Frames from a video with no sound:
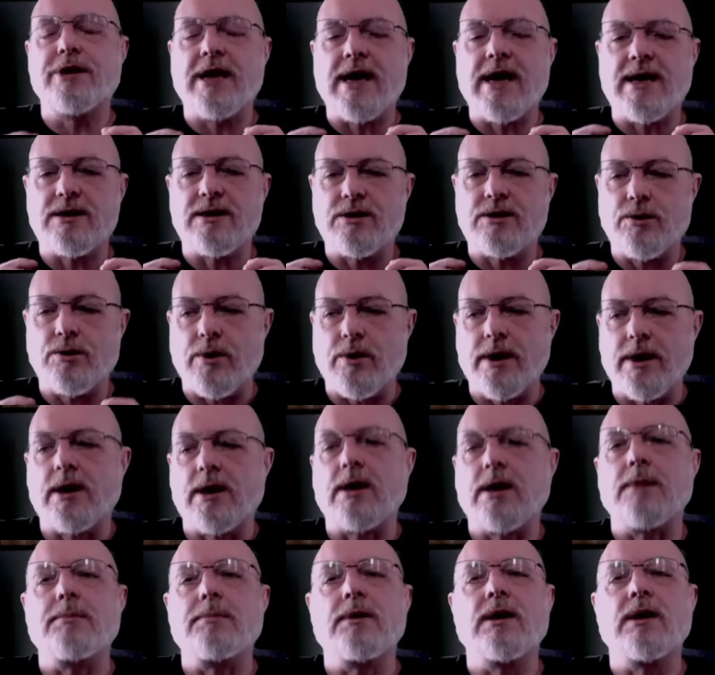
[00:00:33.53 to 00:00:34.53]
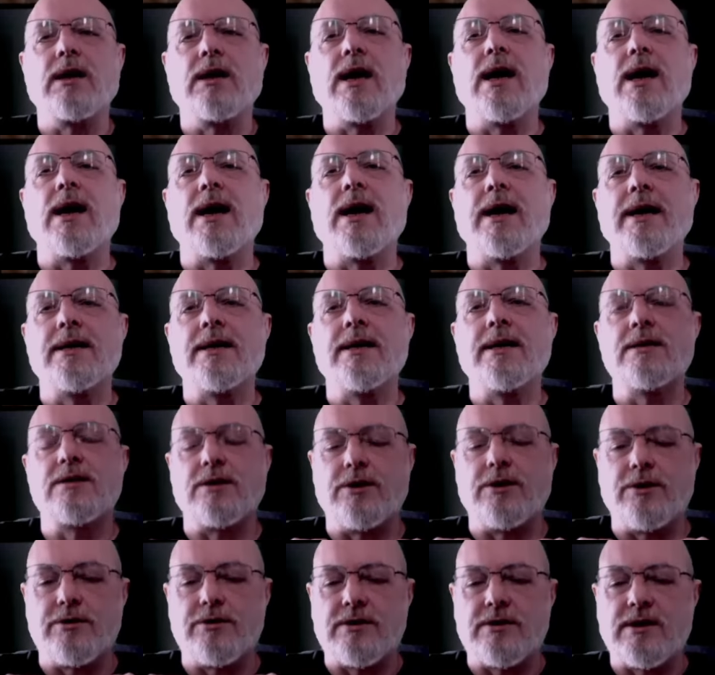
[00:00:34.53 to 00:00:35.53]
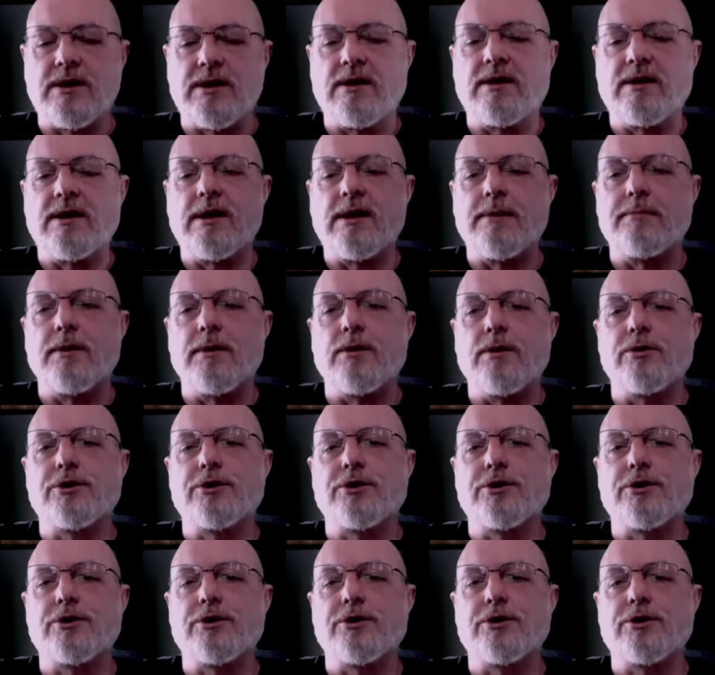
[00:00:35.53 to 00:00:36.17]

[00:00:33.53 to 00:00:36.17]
quite a couple of lines. You see the emotion.